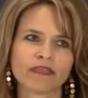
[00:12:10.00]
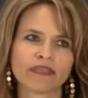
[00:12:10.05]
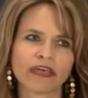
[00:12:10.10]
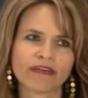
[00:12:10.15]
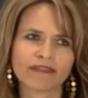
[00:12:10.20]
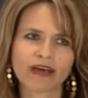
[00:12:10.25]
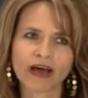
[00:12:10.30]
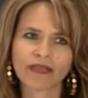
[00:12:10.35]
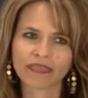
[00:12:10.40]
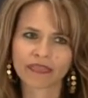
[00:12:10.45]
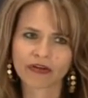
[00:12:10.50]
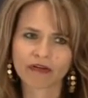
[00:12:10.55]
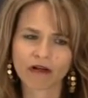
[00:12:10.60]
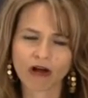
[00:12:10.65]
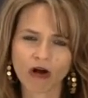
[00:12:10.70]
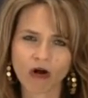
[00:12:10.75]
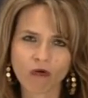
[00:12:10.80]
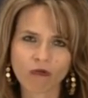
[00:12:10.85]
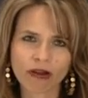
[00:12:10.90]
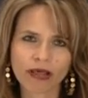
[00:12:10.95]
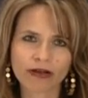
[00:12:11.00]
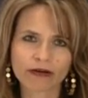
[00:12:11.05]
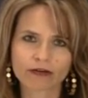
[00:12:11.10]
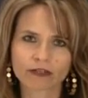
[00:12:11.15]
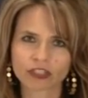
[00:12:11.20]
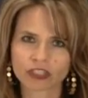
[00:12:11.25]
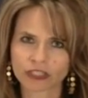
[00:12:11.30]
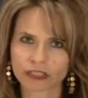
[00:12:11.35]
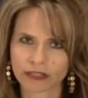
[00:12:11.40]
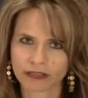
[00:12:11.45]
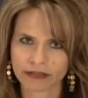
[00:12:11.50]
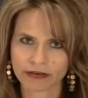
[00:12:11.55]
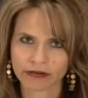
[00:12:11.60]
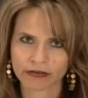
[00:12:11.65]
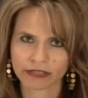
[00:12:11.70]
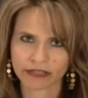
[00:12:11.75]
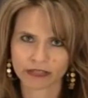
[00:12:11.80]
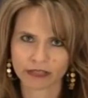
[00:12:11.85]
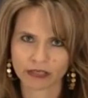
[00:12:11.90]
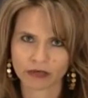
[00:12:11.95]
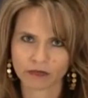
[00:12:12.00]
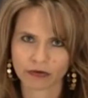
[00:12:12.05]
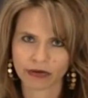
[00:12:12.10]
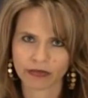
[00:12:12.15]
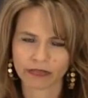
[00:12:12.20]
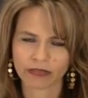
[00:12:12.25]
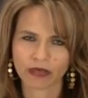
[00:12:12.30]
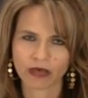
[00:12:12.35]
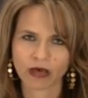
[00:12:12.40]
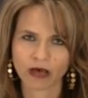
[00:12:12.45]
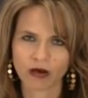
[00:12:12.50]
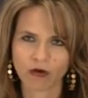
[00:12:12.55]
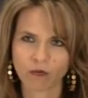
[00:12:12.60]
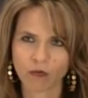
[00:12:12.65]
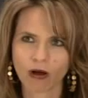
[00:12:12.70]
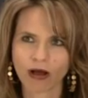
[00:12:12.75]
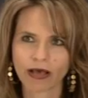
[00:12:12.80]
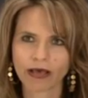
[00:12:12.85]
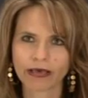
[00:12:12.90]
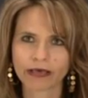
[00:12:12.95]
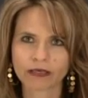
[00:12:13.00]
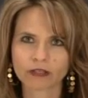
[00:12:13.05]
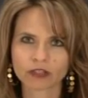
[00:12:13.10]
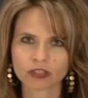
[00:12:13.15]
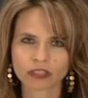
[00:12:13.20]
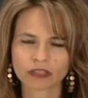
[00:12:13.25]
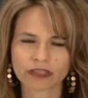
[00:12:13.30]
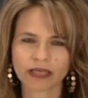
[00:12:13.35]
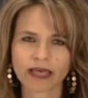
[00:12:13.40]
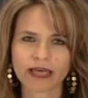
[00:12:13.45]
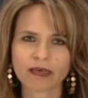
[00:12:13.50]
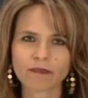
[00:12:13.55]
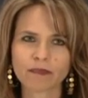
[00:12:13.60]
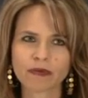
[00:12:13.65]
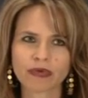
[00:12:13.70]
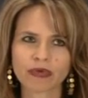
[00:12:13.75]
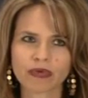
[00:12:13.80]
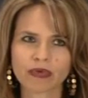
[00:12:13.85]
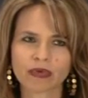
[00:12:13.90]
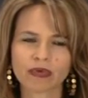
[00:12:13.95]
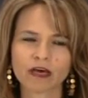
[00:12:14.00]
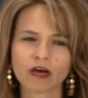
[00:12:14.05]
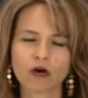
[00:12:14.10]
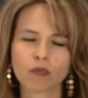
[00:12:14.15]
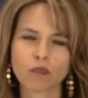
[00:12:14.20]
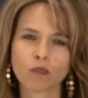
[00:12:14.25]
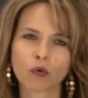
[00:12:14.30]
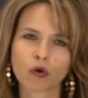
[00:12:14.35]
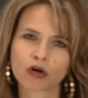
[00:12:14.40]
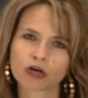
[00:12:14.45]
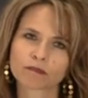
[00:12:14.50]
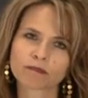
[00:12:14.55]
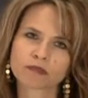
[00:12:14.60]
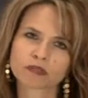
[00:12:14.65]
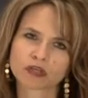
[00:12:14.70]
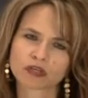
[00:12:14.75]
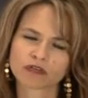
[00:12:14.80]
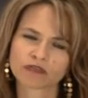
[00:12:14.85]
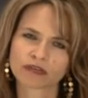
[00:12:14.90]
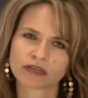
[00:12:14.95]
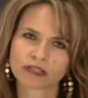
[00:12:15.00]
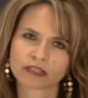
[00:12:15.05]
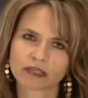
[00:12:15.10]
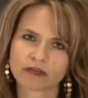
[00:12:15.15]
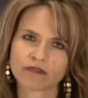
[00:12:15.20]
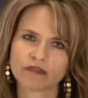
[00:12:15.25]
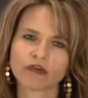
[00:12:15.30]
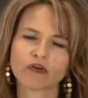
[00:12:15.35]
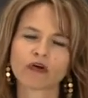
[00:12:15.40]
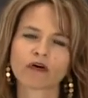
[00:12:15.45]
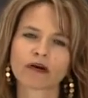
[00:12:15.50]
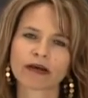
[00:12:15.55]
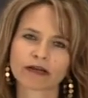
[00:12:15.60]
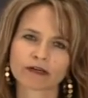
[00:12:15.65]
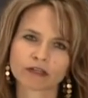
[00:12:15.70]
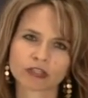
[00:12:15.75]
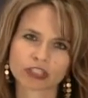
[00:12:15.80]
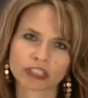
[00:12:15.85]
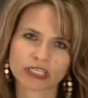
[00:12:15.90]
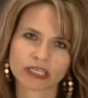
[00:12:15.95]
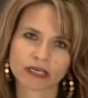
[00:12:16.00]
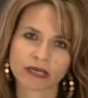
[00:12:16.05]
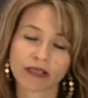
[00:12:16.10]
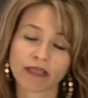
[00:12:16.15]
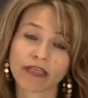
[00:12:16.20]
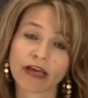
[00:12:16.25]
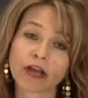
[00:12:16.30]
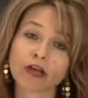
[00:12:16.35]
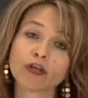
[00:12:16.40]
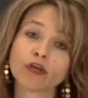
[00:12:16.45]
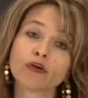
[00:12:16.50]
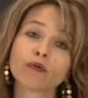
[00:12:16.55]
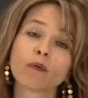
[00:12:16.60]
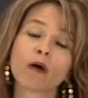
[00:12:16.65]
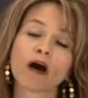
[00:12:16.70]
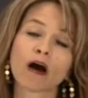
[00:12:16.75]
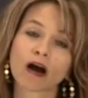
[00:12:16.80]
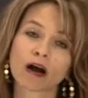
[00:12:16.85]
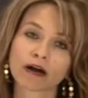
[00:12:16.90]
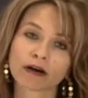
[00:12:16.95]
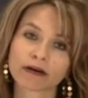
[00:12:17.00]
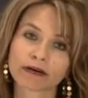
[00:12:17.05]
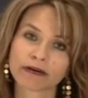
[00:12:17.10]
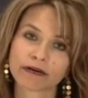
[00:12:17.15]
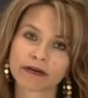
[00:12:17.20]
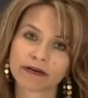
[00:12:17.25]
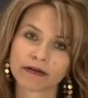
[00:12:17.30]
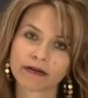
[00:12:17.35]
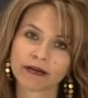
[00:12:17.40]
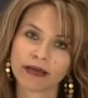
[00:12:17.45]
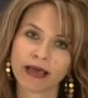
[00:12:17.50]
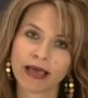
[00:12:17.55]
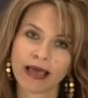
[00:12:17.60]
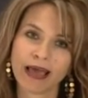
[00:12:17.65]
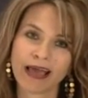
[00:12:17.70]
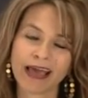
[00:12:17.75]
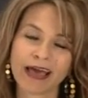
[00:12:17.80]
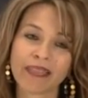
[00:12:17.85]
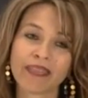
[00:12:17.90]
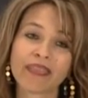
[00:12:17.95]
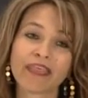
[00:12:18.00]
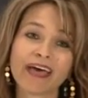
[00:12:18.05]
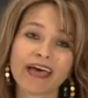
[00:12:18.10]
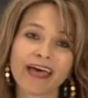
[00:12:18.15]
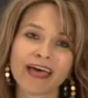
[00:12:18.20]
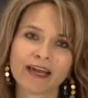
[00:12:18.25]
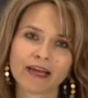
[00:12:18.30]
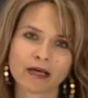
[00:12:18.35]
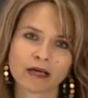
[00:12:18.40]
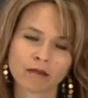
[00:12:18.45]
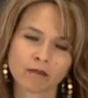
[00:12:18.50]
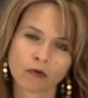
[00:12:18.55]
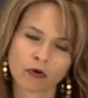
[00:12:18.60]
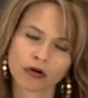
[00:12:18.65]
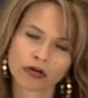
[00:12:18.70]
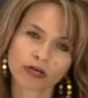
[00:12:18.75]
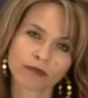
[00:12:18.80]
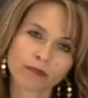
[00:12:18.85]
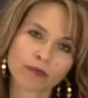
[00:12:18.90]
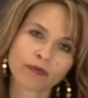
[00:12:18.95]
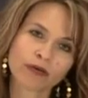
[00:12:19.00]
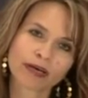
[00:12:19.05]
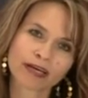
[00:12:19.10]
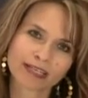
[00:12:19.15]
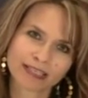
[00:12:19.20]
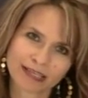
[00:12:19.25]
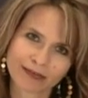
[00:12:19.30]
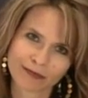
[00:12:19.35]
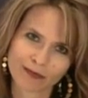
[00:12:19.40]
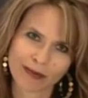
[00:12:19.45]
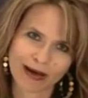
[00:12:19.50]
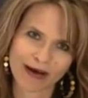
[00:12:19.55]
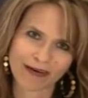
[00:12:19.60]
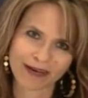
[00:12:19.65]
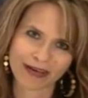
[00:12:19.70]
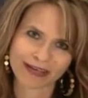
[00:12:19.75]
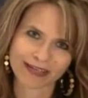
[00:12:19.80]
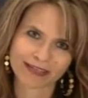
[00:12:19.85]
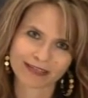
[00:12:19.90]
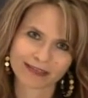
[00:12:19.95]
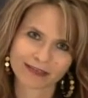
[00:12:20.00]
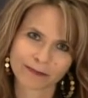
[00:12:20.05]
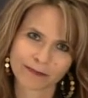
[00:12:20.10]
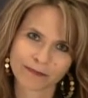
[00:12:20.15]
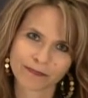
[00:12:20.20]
They've got their own energy that they're dealing with. Why should they be more observant of your energy than you are? And then more communicative about it.